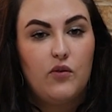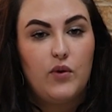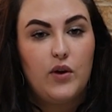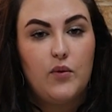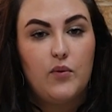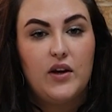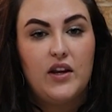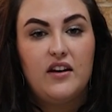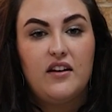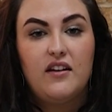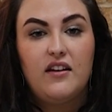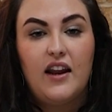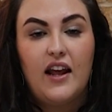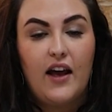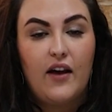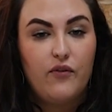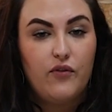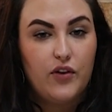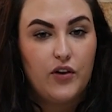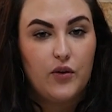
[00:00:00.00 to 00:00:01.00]
we would
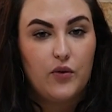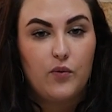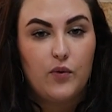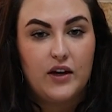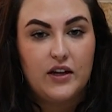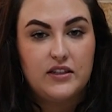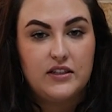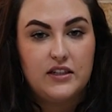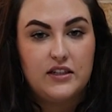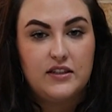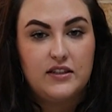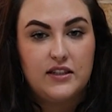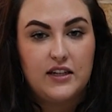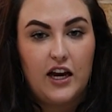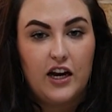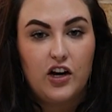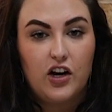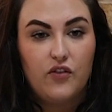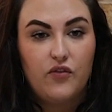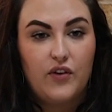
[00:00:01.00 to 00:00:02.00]
never want to
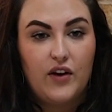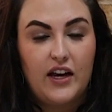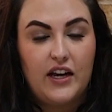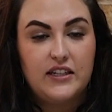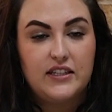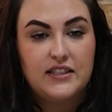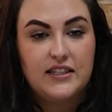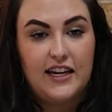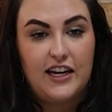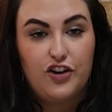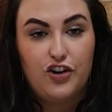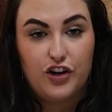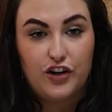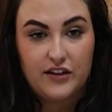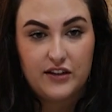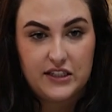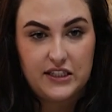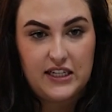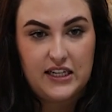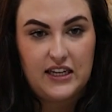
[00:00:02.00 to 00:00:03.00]
sacrifice in our
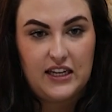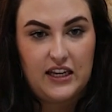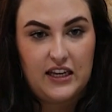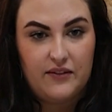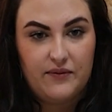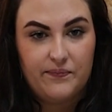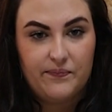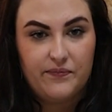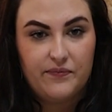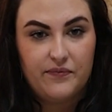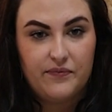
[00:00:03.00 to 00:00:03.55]
cleaning.